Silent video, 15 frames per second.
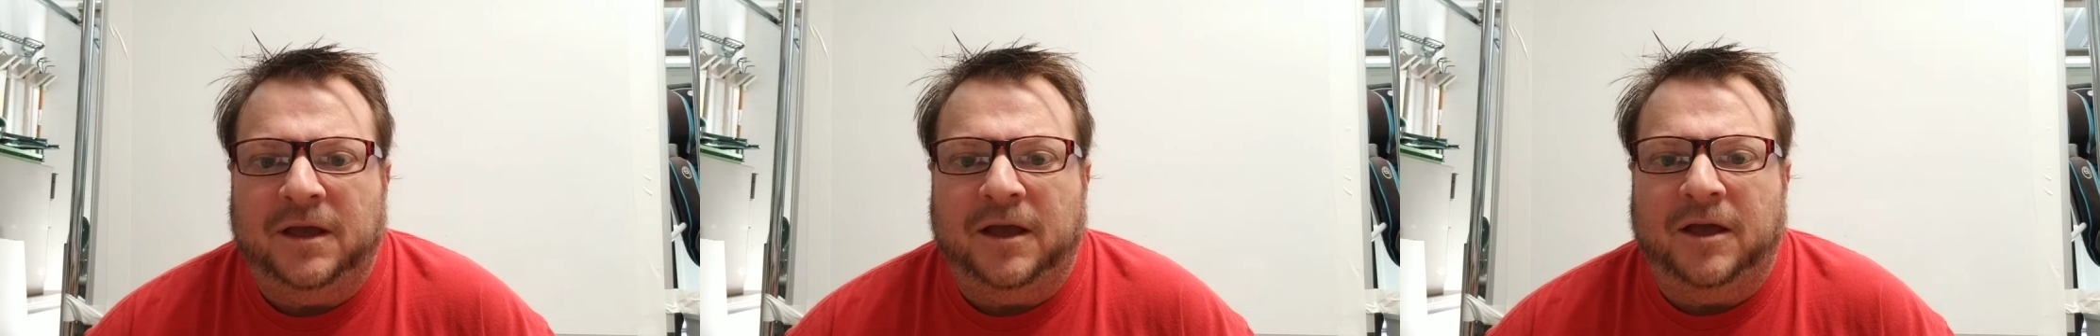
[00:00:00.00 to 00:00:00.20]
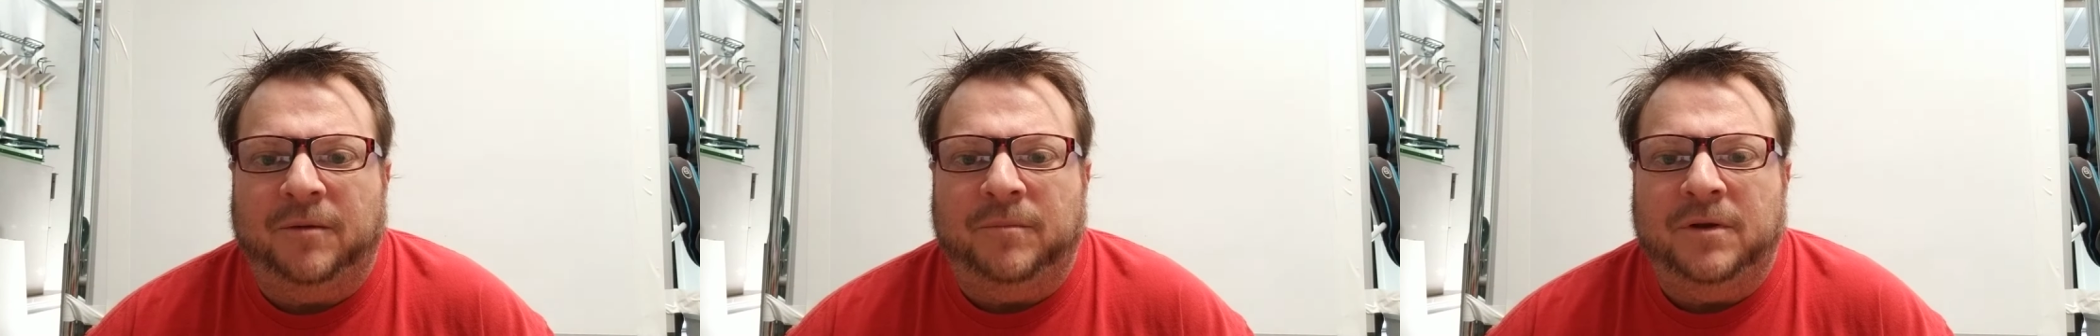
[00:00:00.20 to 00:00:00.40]

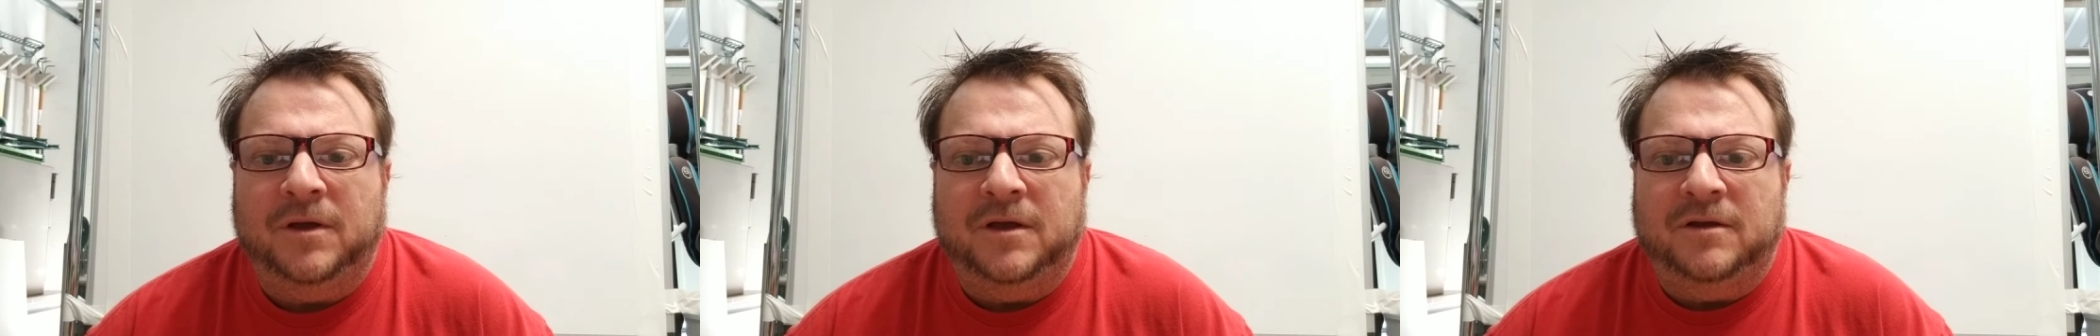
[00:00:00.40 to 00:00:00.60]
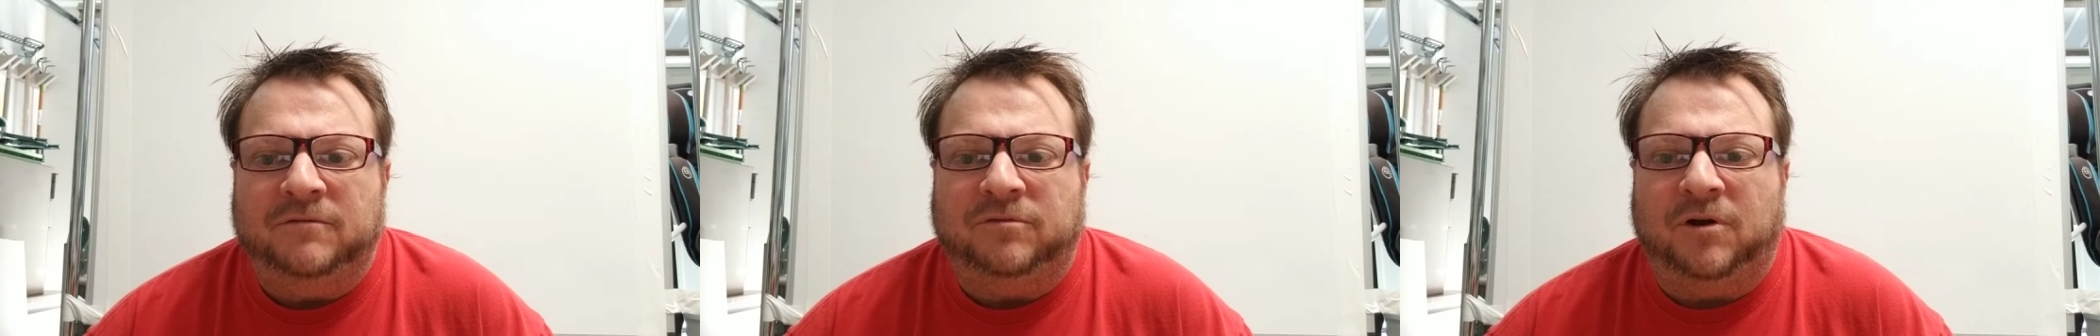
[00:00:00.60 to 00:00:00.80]
Um,
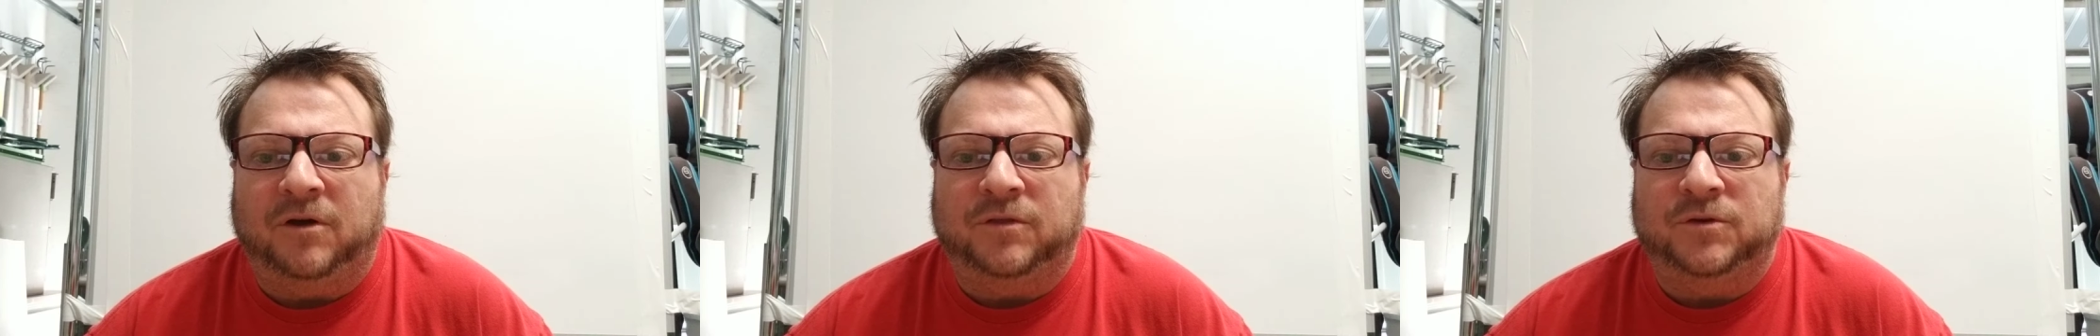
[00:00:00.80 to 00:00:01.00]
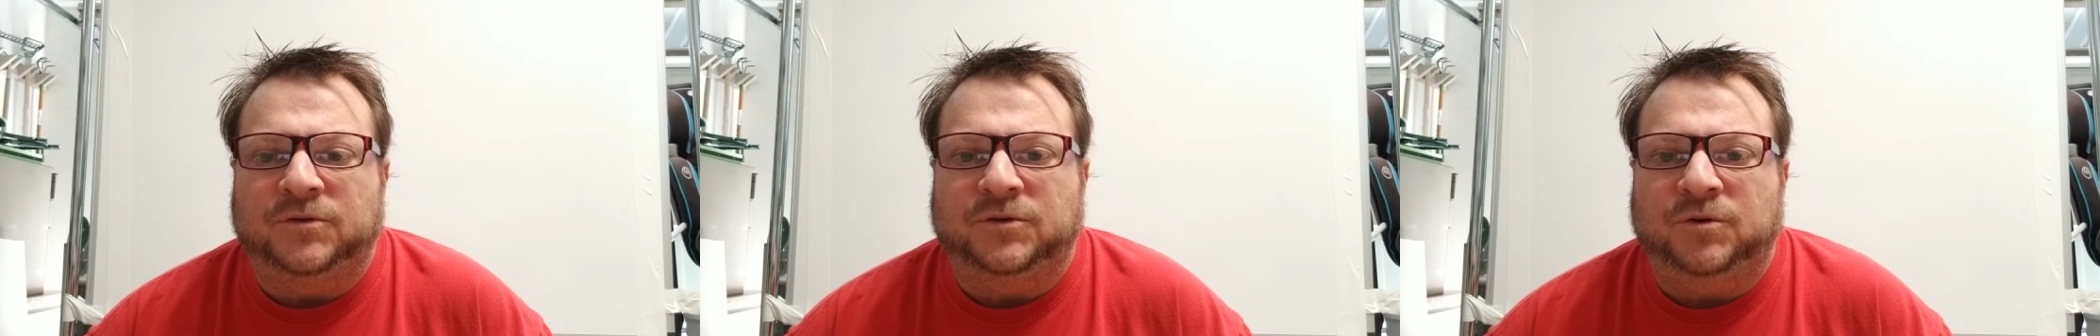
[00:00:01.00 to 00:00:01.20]
for
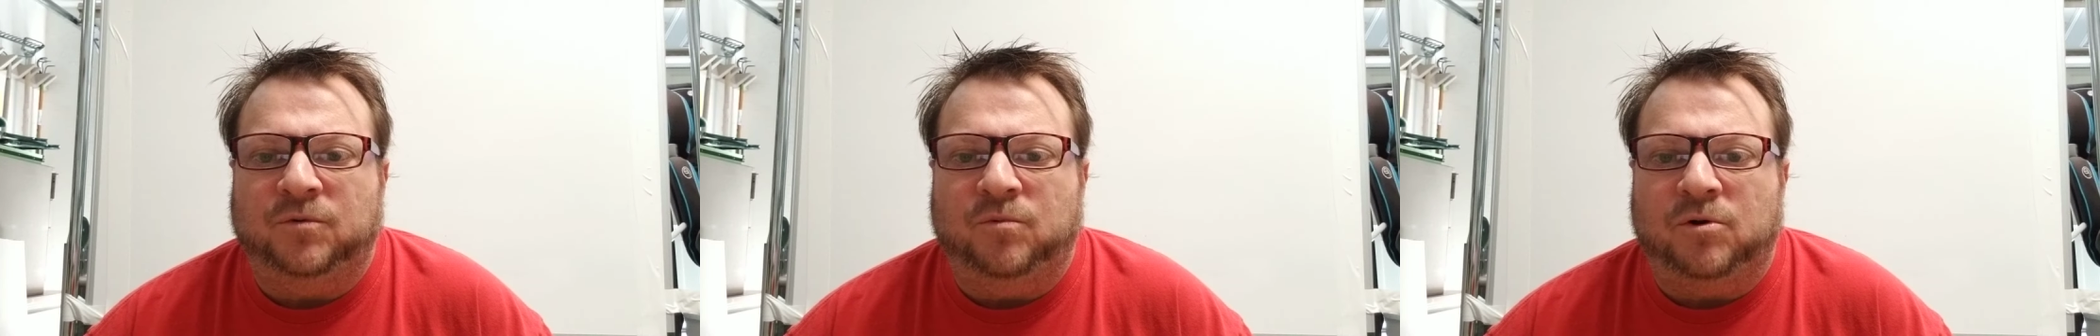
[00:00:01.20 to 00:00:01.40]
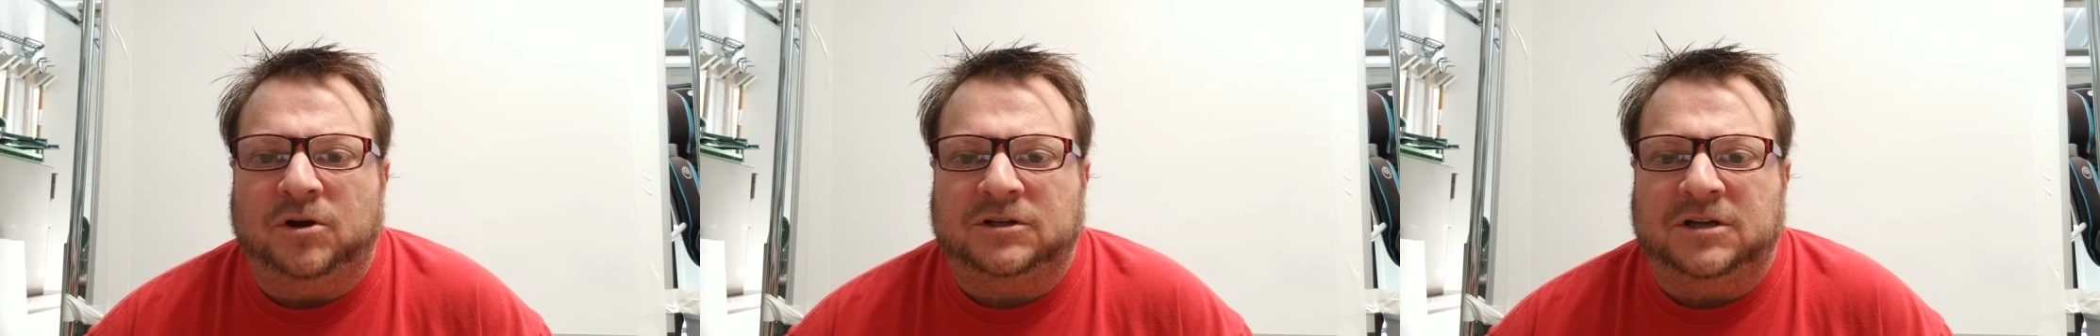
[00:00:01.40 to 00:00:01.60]
all those of you
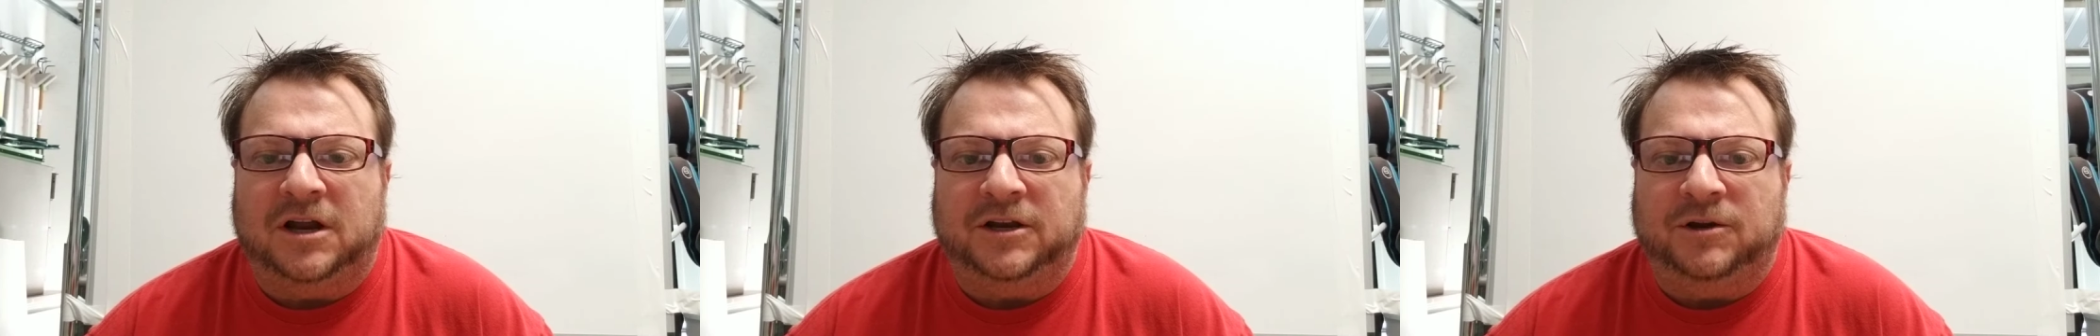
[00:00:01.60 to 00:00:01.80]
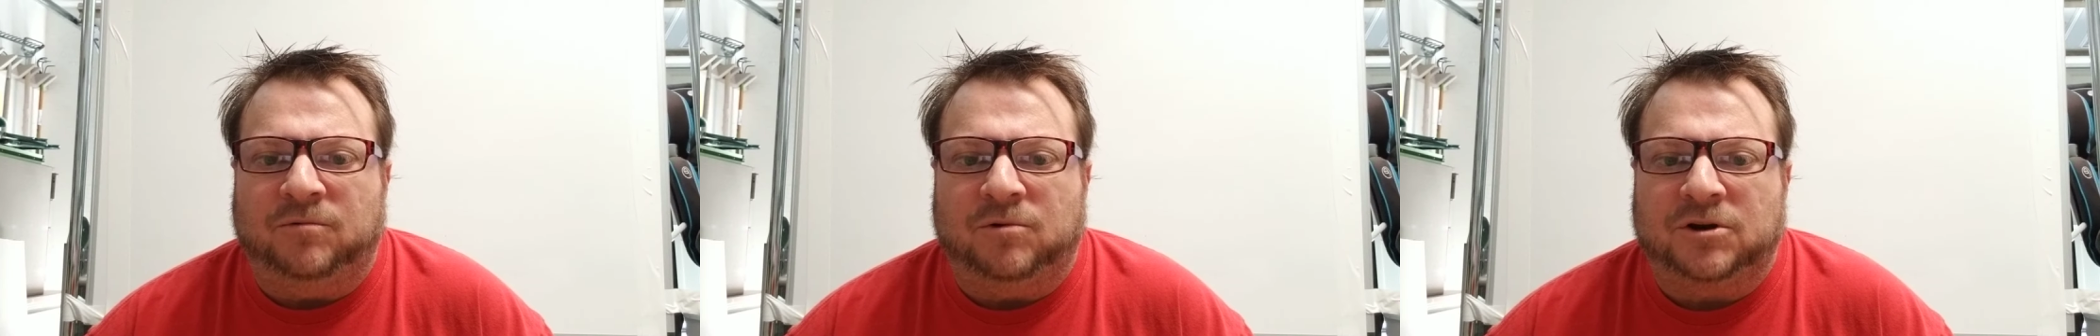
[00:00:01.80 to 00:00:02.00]
who worked
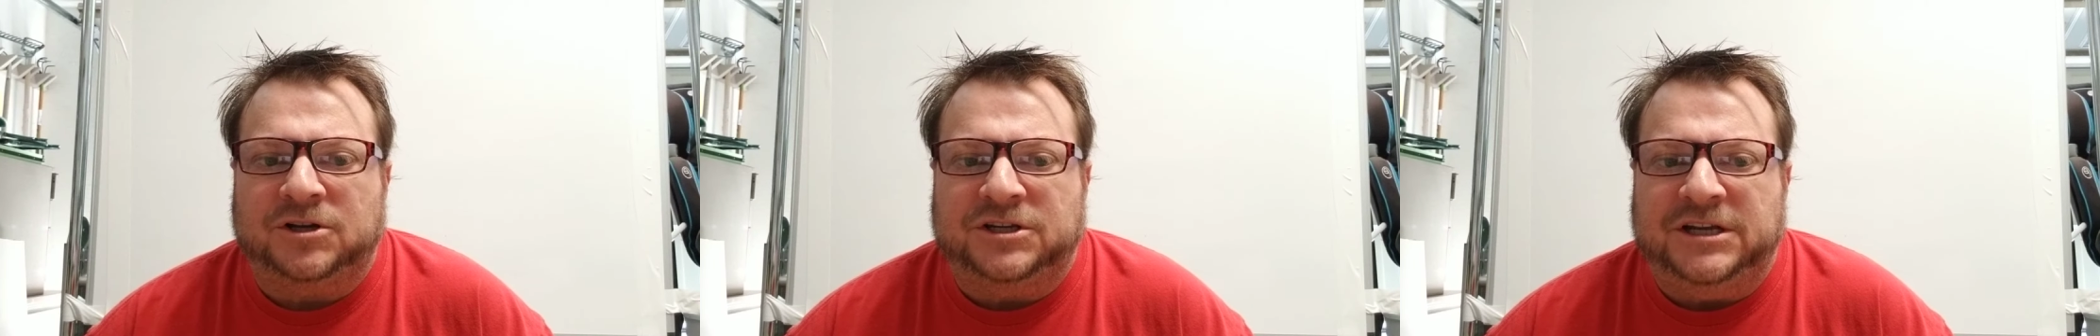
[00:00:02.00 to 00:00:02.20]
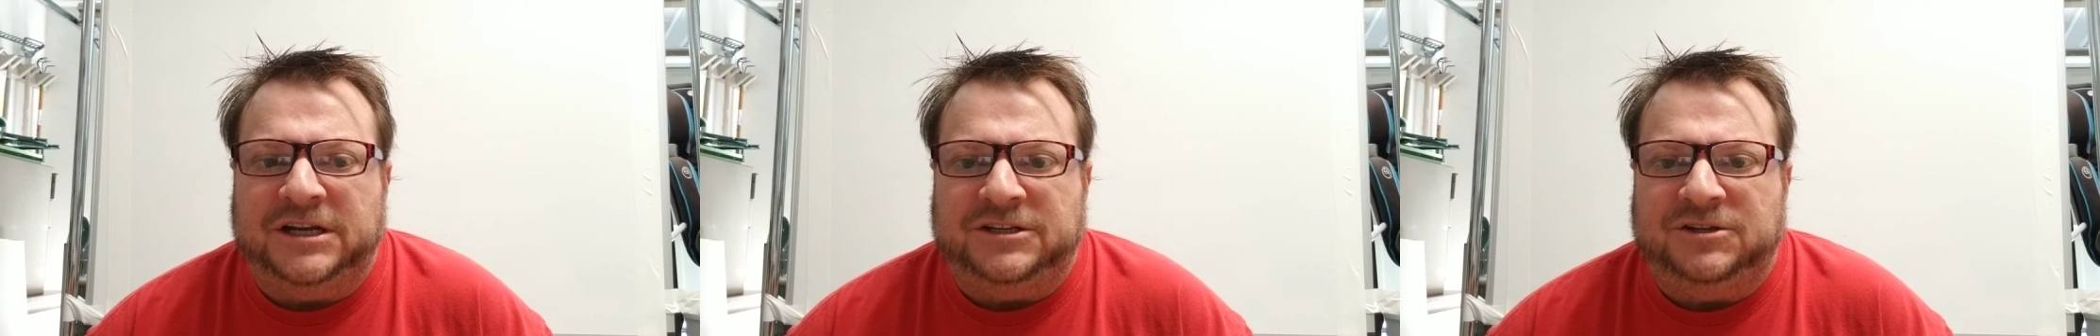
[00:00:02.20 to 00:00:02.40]
on your
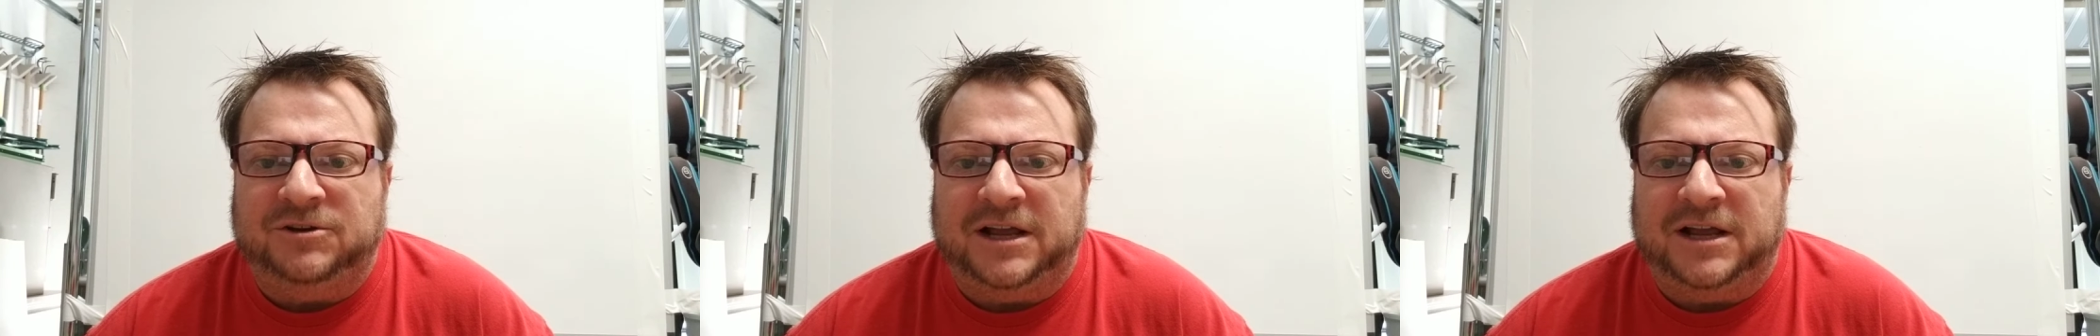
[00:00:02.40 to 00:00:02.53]
worksheets,